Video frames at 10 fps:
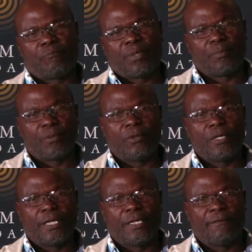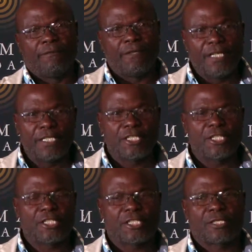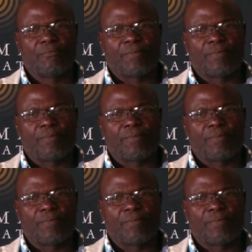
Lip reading: people in villages